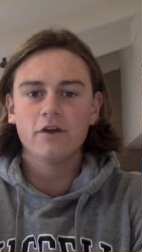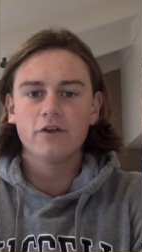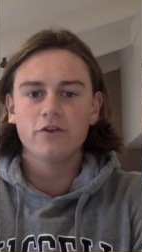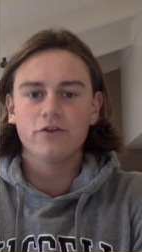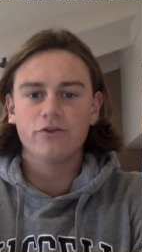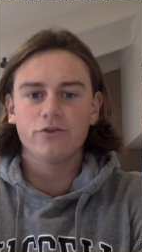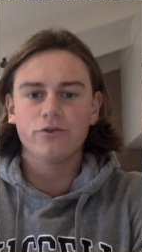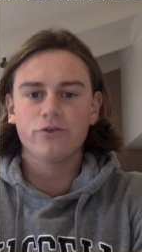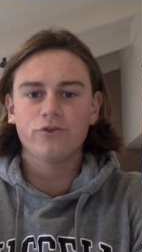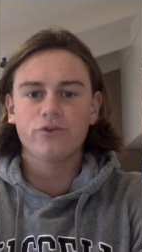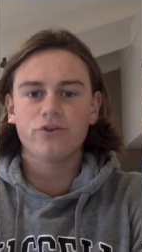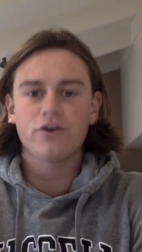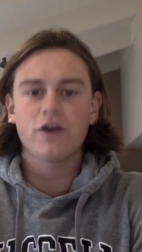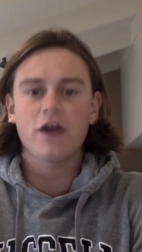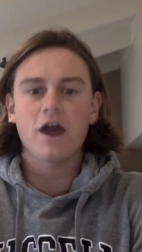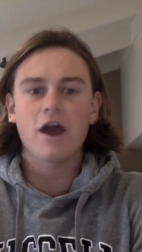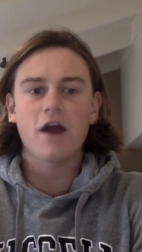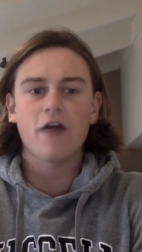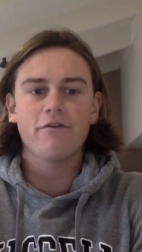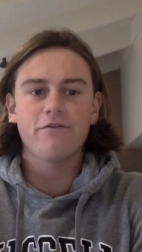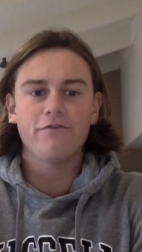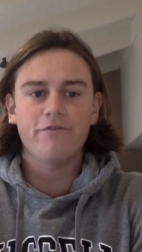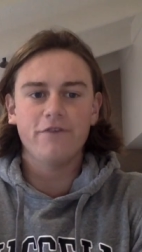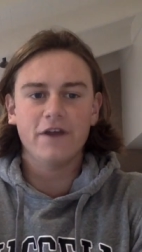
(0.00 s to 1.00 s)
Children
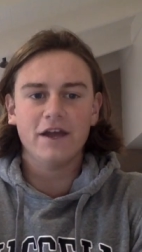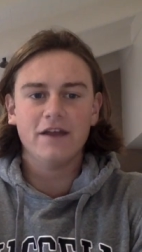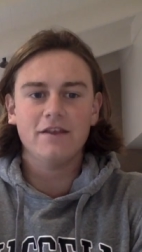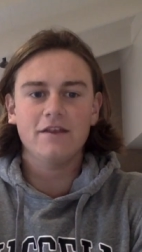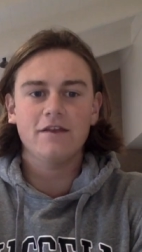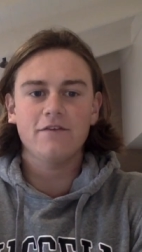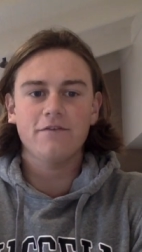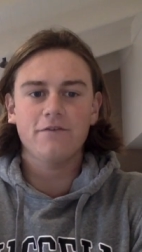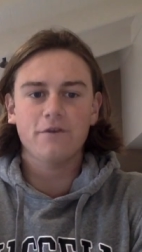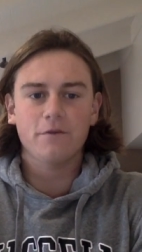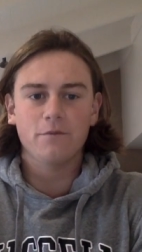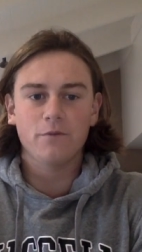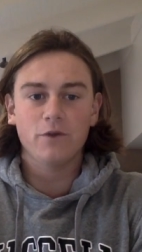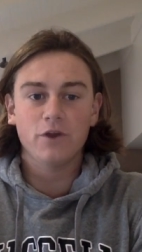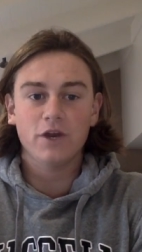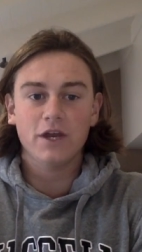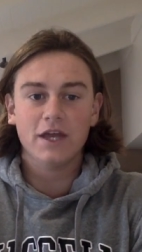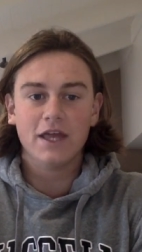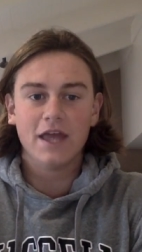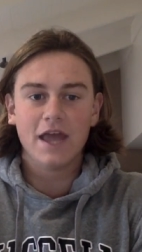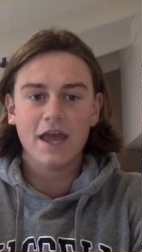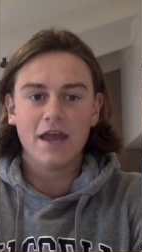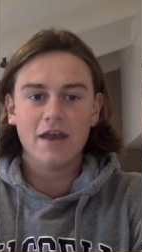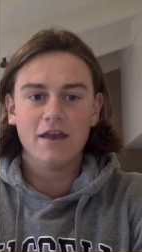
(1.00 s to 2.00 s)
are effective
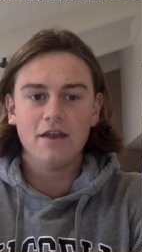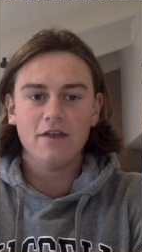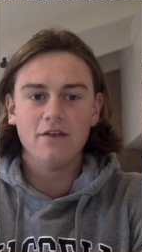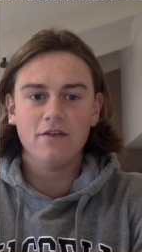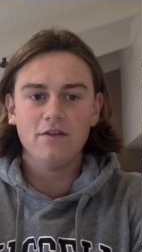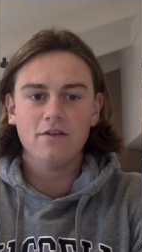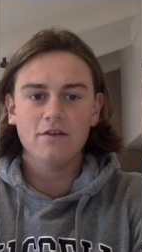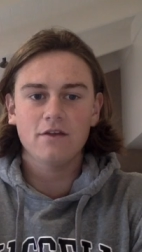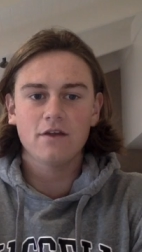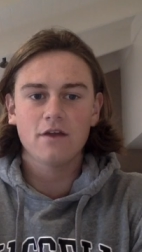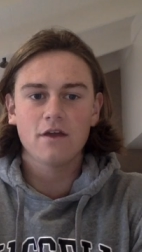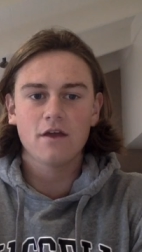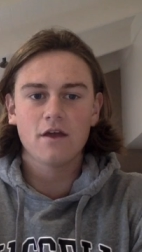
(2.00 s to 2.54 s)
communicators.